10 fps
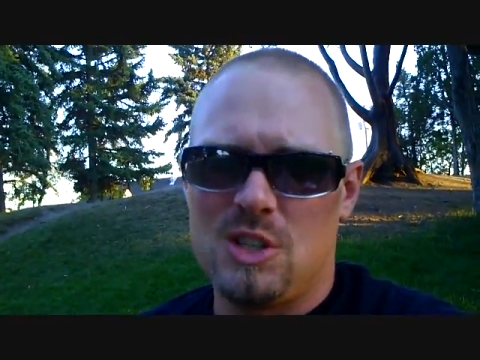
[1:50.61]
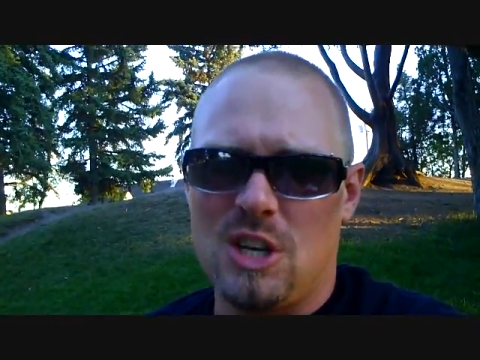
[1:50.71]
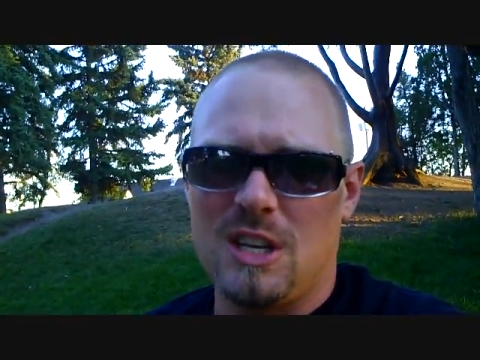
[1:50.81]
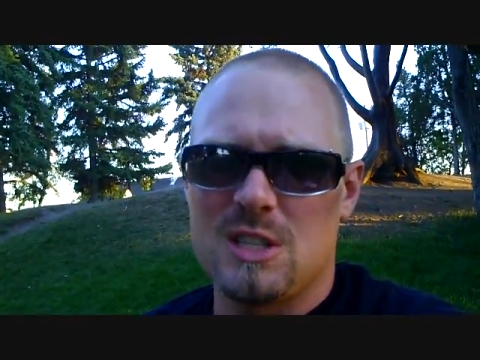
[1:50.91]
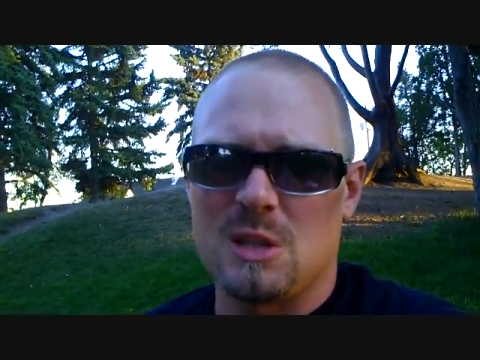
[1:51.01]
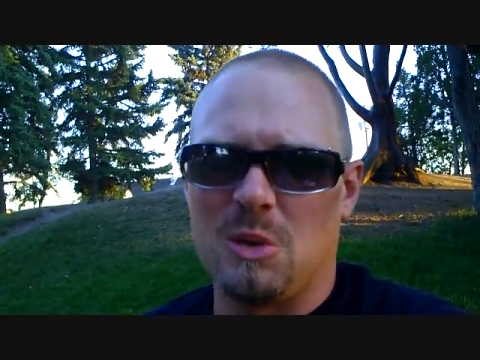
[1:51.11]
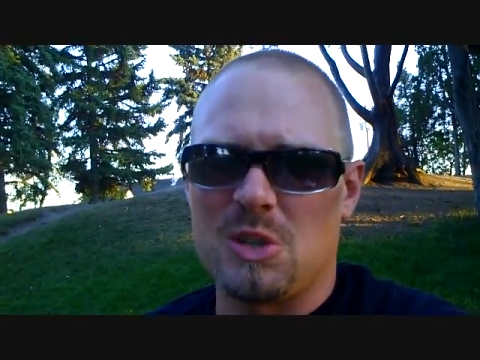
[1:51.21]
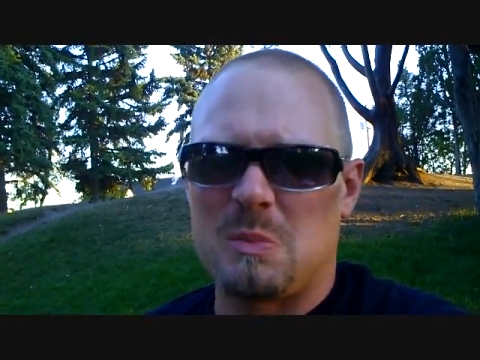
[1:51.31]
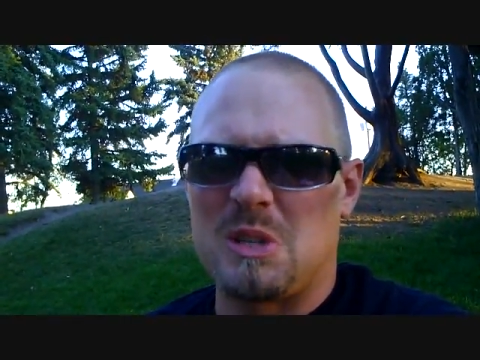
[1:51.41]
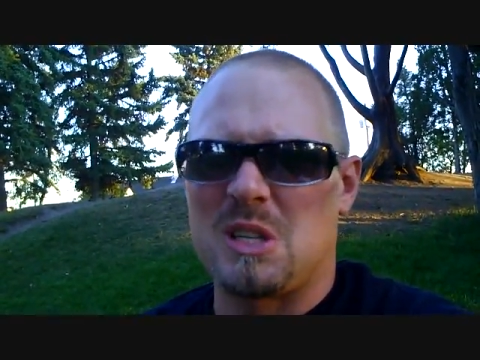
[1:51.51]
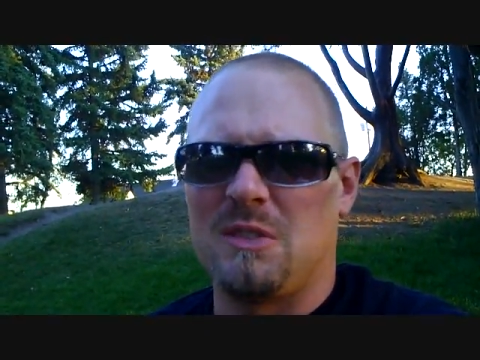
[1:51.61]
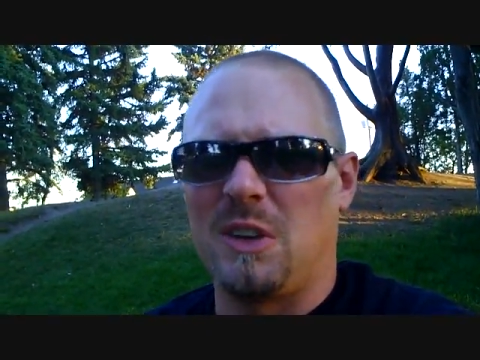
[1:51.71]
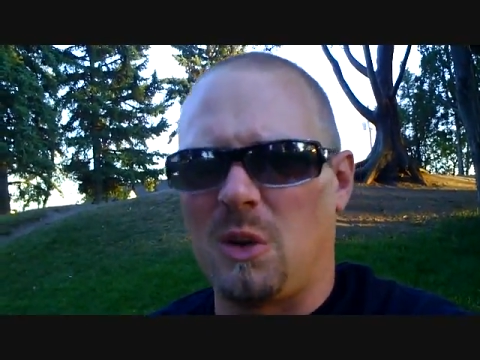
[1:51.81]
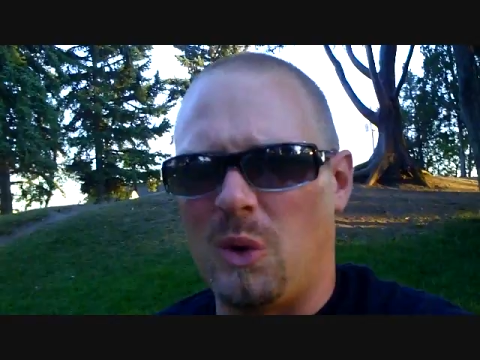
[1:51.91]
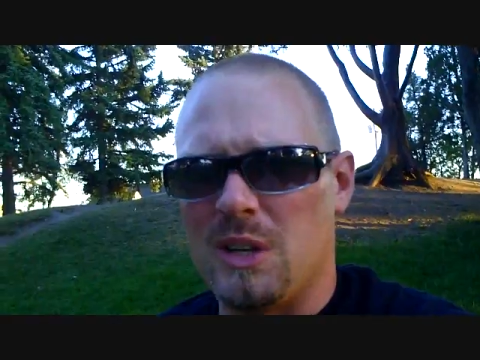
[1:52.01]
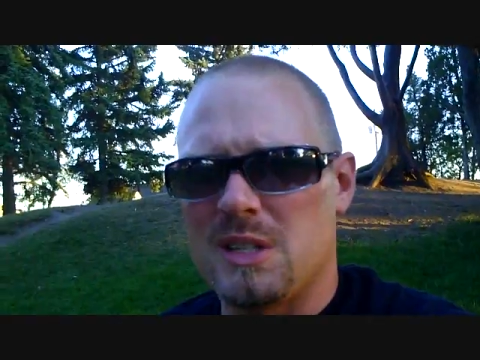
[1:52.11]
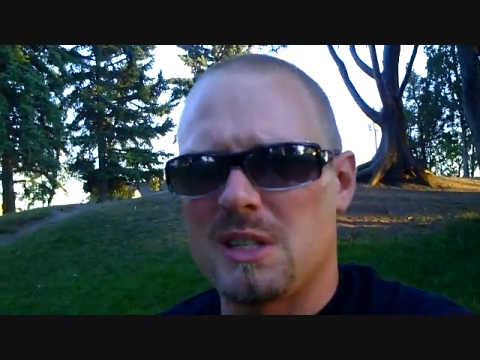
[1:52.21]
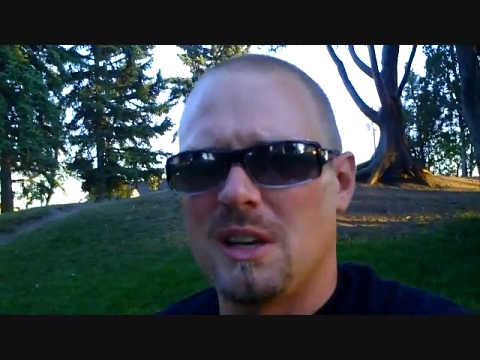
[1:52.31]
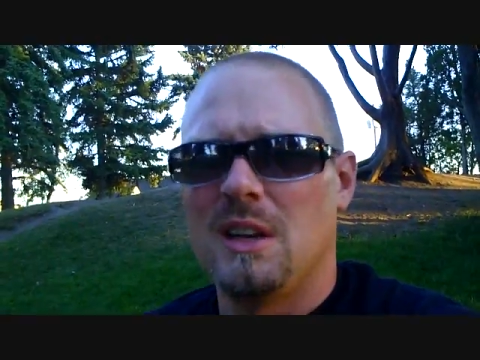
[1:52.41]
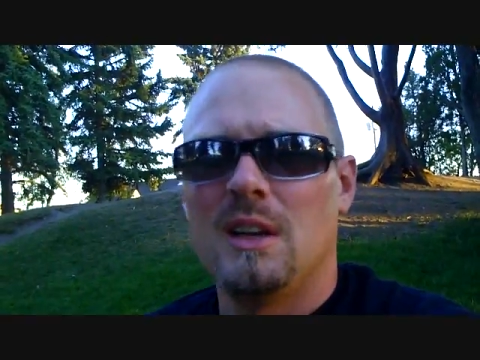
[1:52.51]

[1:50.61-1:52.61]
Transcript: genes, the most specific ones